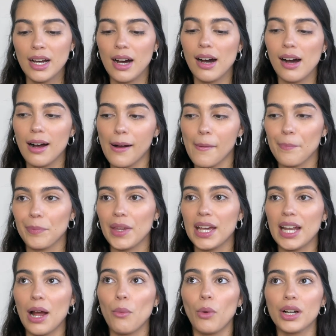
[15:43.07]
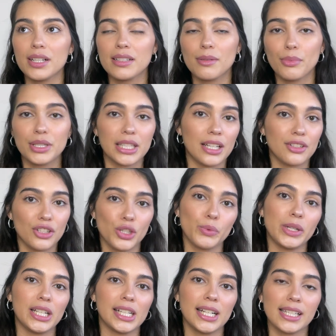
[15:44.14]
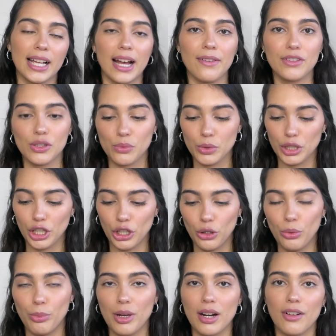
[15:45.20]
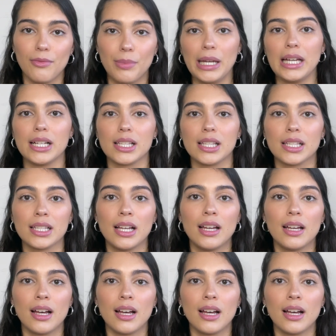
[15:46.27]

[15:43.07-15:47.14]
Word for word: Um, and I wanted to bring that to Sweden because I have these really cute pair of pants